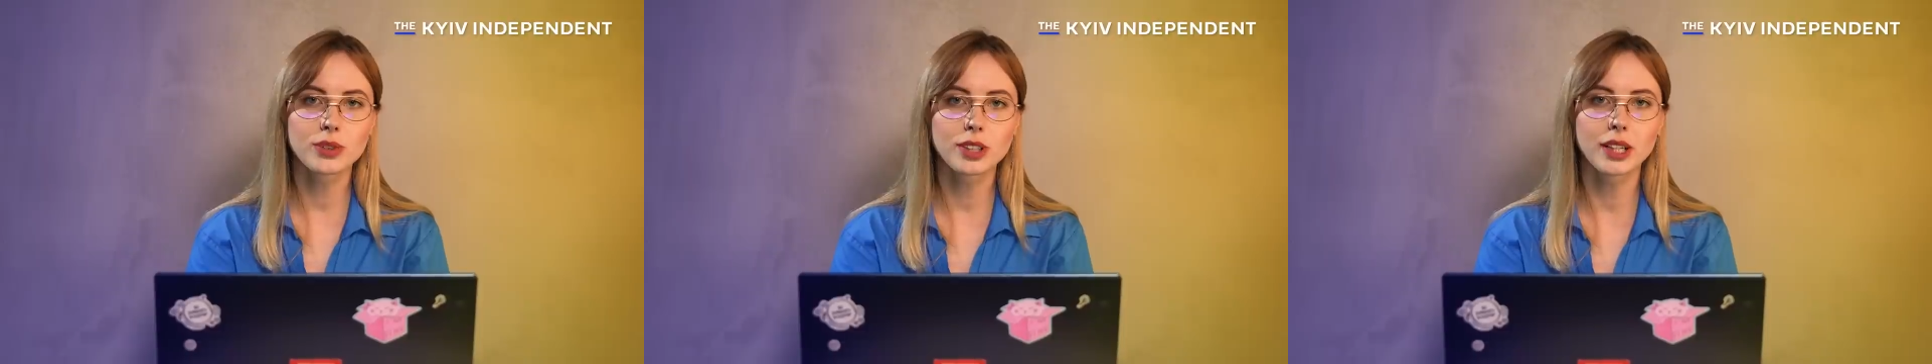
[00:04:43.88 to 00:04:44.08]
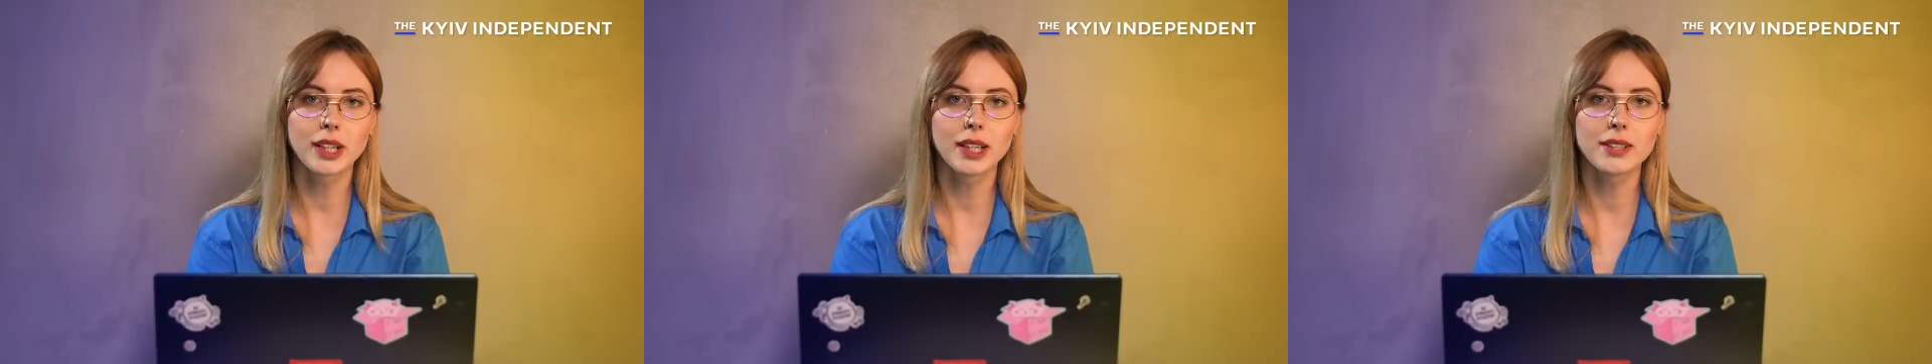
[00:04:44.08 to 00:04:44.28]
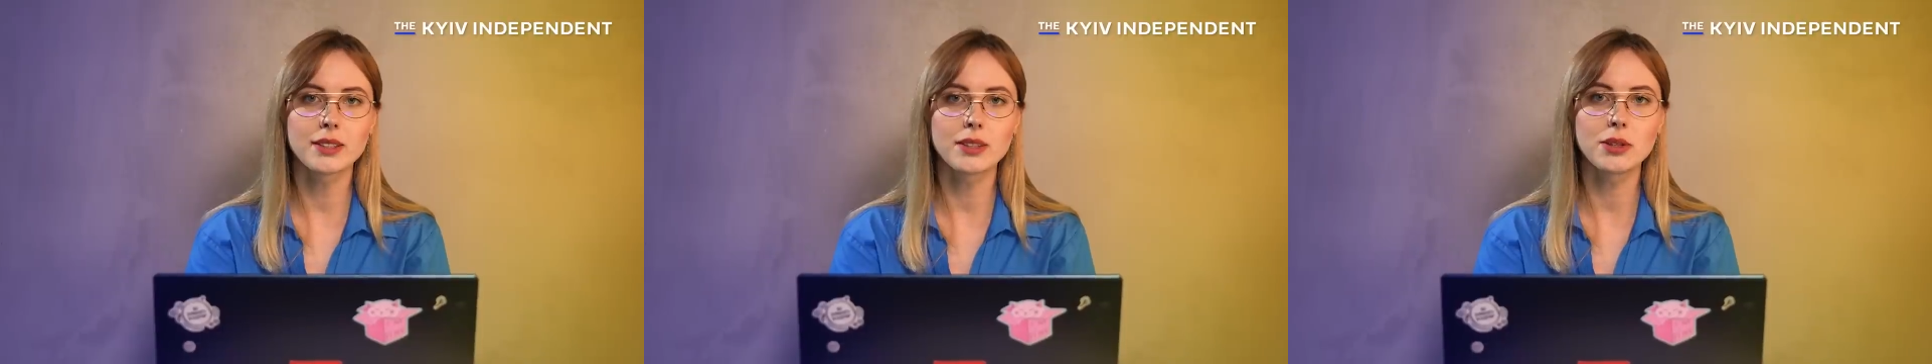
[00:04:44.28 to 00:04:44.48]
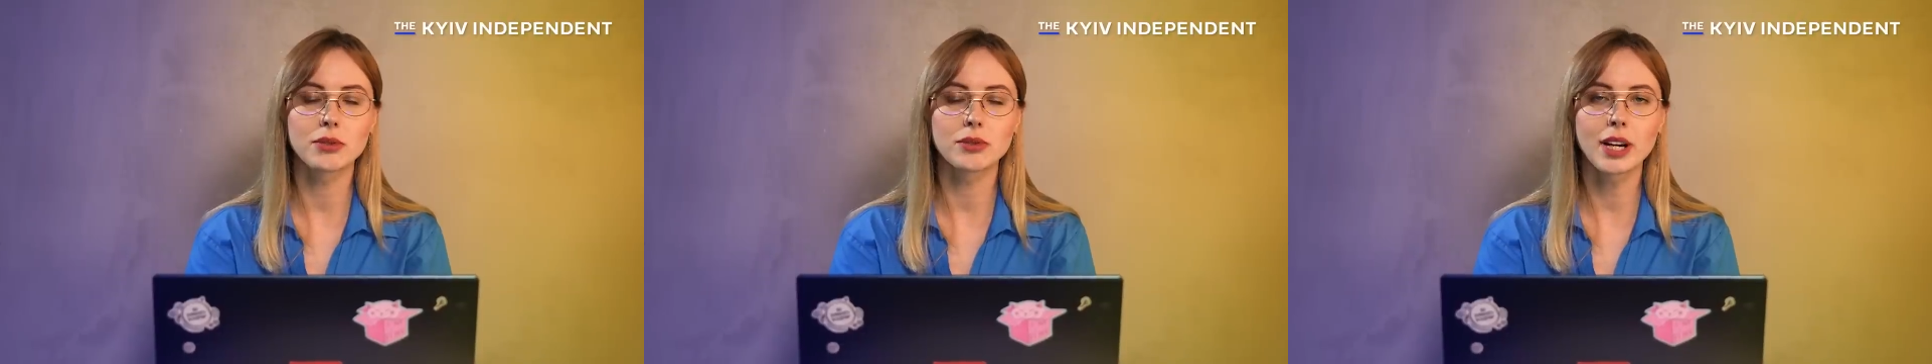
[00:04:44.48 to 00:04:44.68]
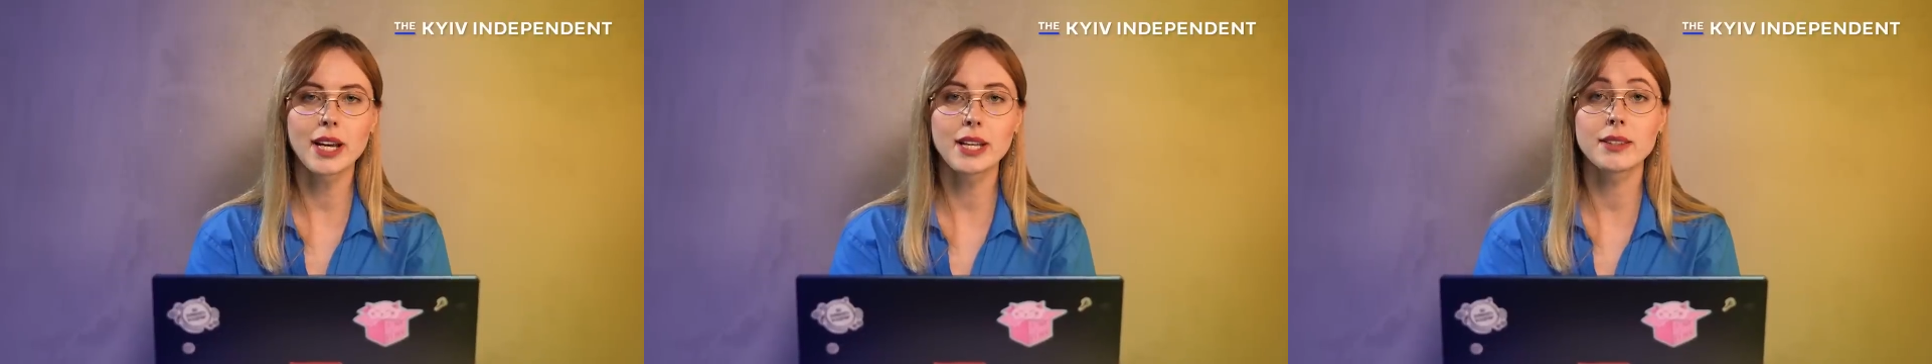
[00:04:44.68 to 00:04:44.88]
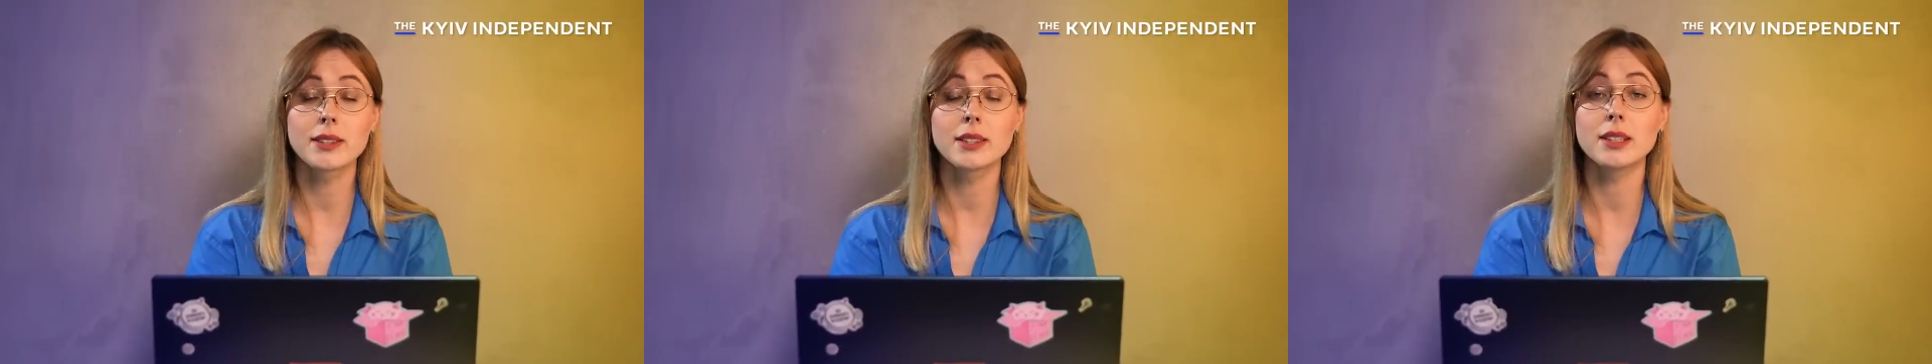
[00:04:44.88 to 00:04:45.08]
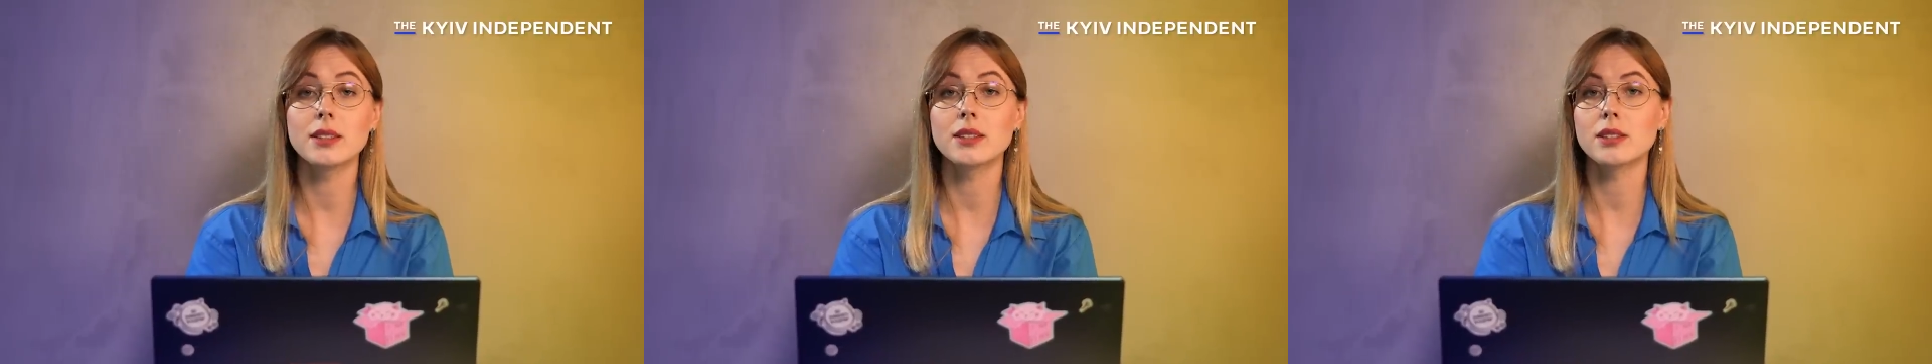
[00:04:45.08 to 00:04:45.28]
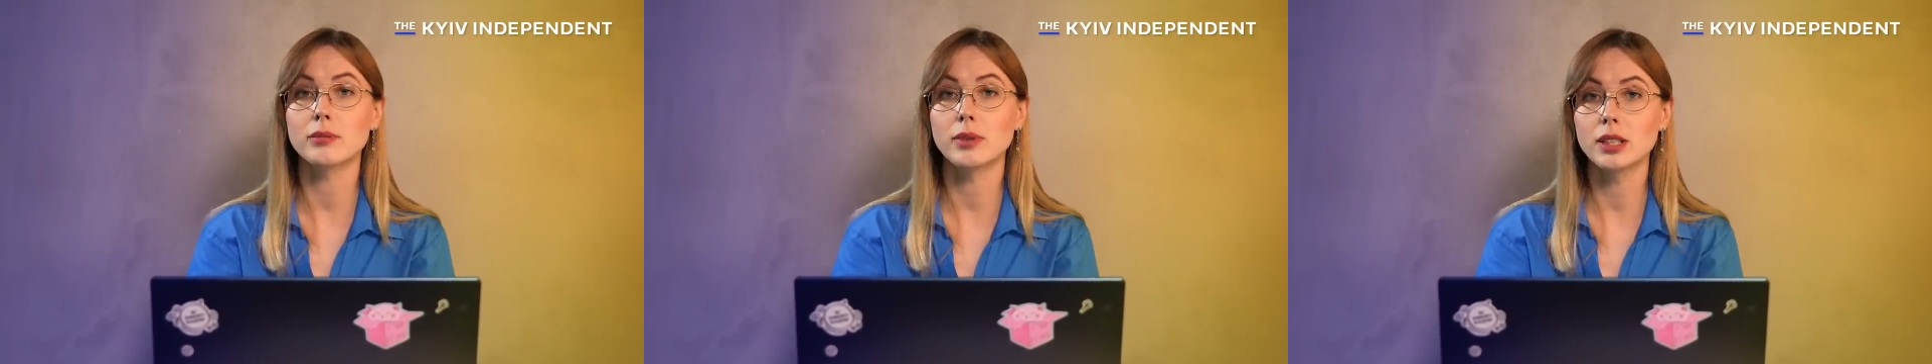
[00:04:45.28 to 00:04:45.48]
war against Ukraine
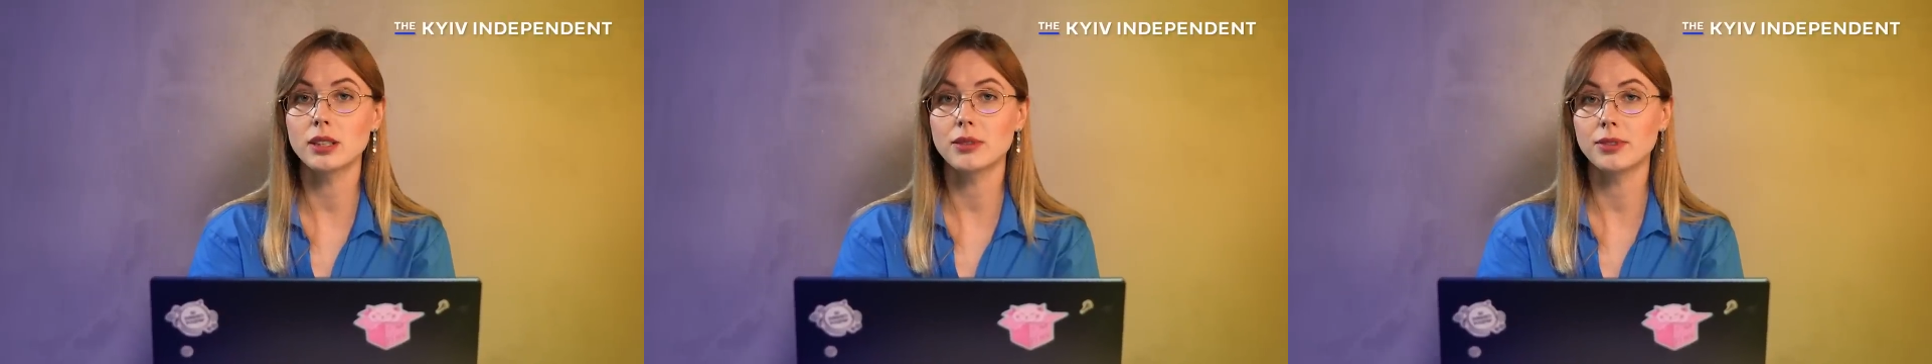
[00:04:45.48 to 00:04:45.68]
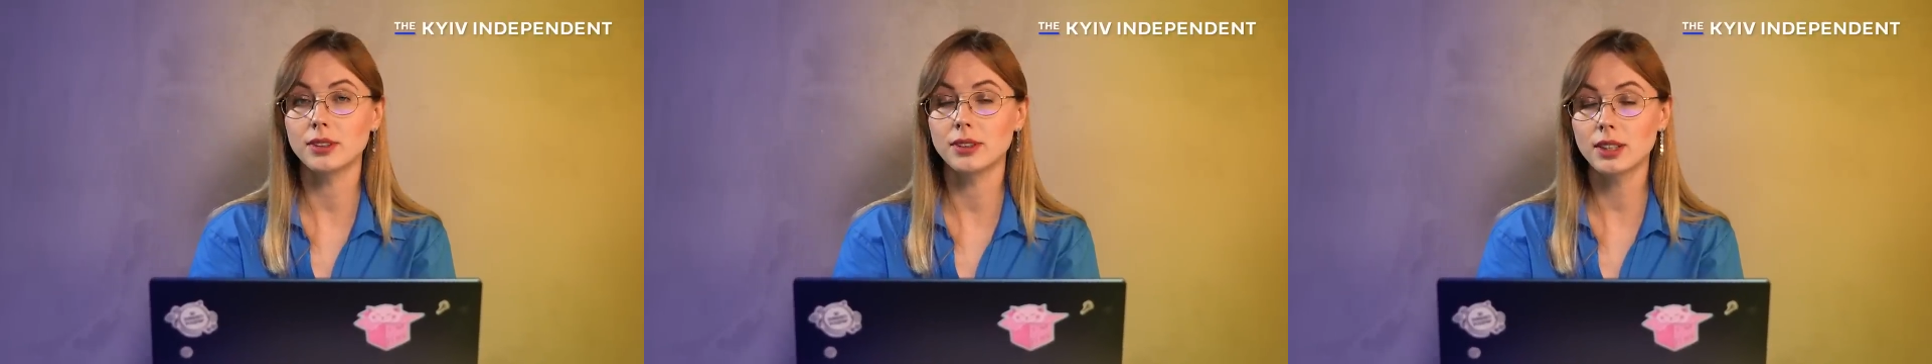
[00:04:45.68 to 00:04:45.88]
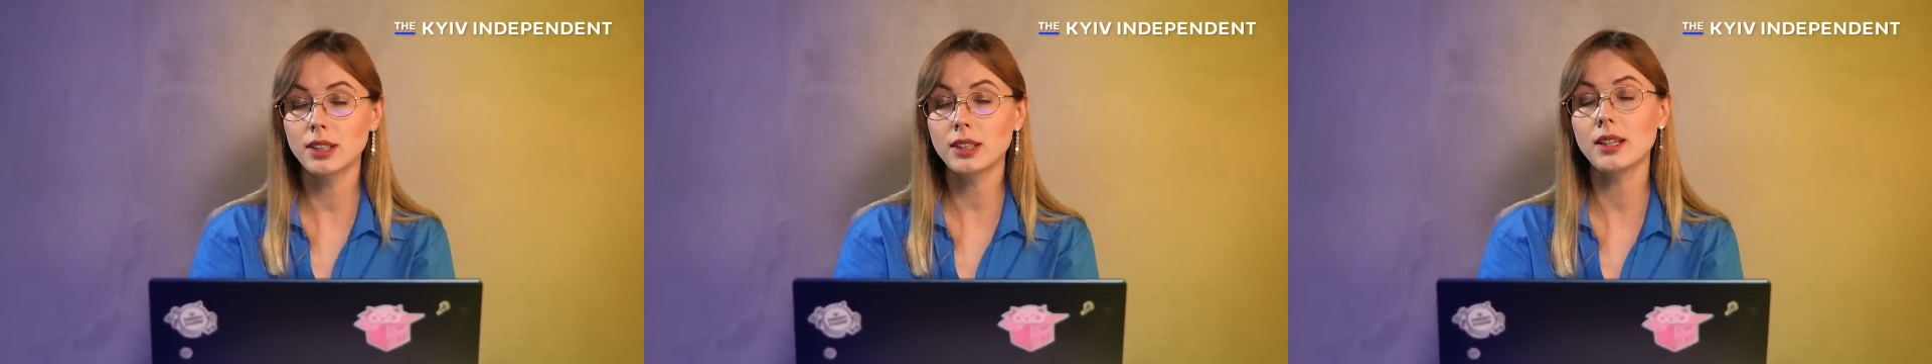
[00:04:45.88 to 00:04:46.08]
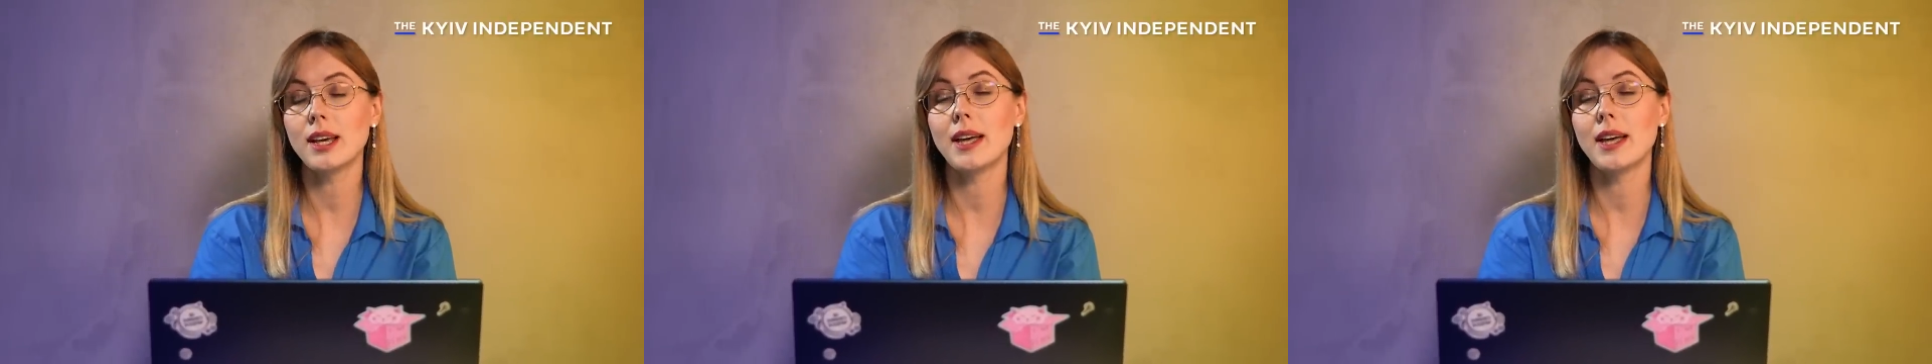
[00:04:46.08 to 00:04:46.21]
since 2014,